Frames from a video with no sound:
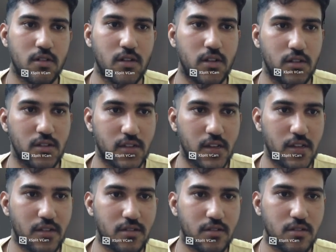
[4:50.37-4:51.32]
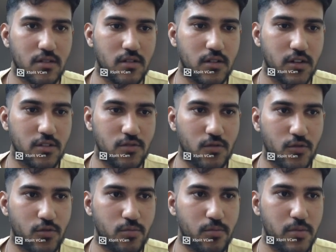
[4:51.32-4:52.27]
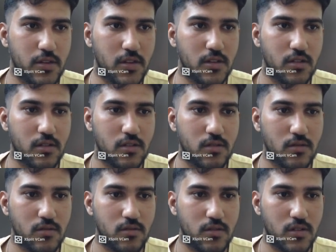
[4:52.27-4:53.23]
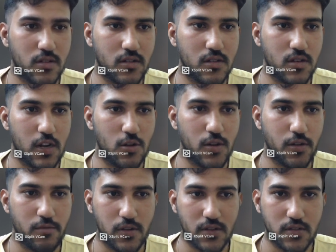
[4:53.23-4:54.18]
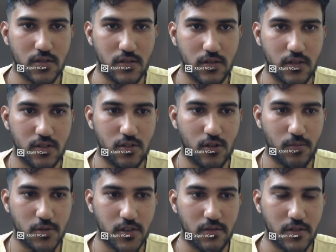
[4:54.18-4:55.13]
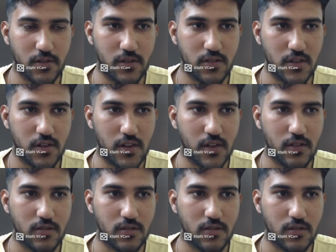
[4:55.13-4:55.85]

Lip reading: In this case, it is going to be the hello request is the object which we are sending.